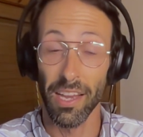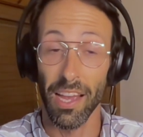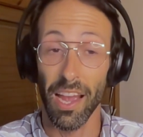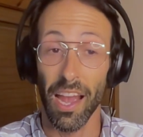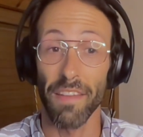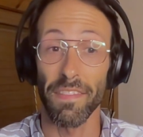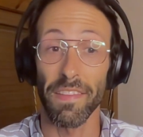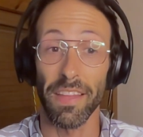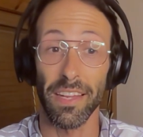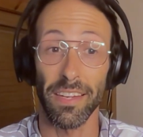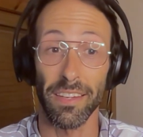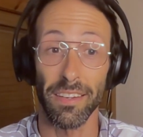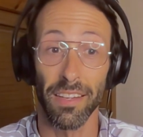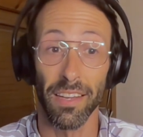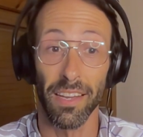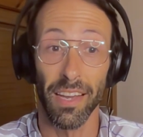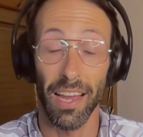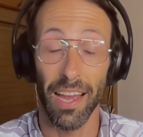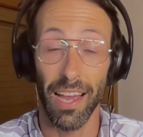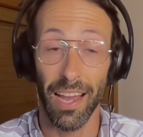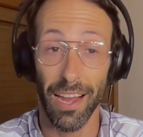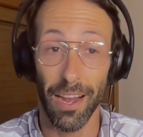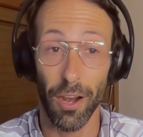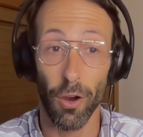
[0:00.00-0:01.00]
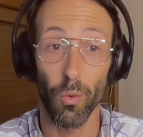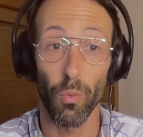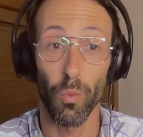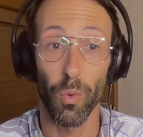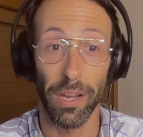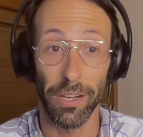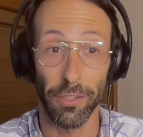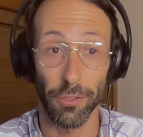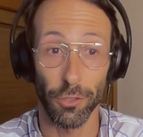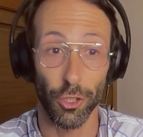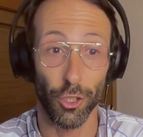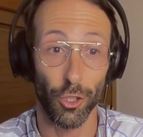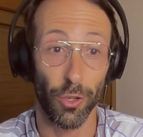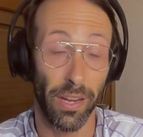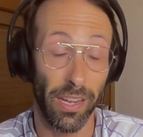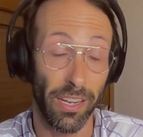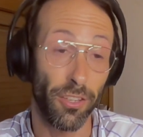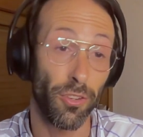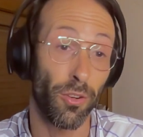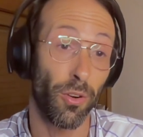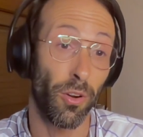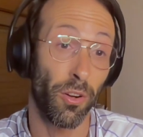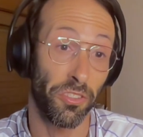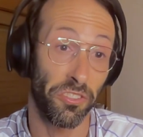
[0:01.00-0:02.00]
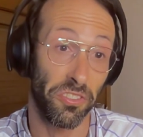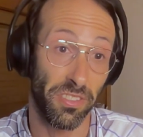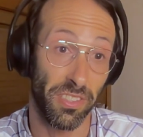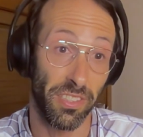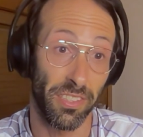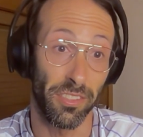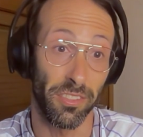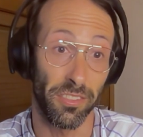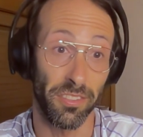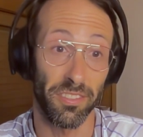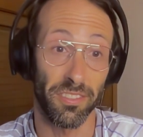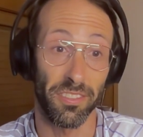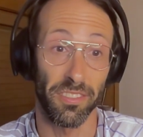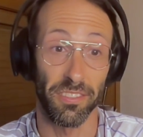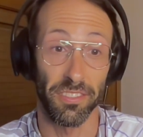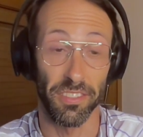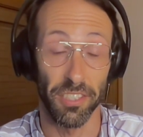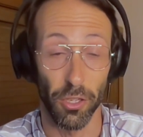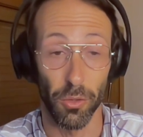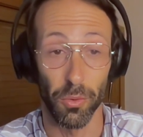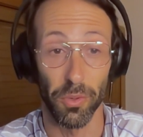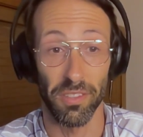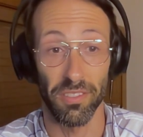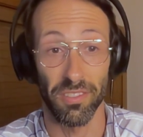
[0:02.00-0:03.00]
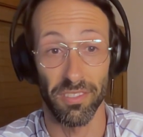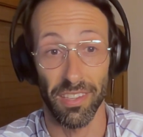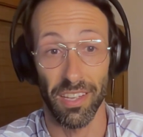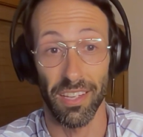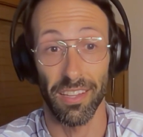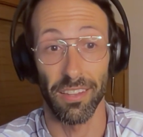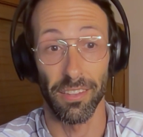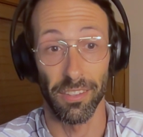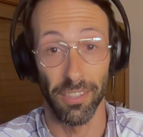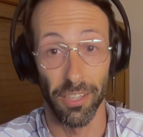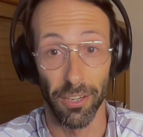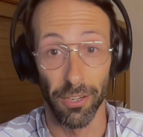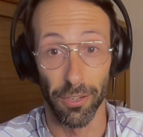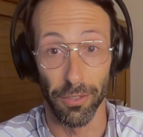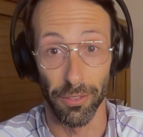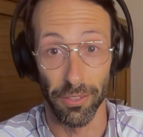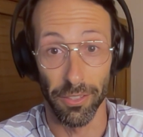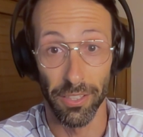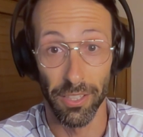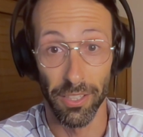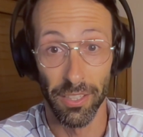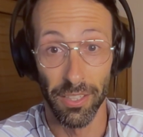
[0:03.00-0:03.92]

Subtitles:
And then how well trained are our skills to deal with said load?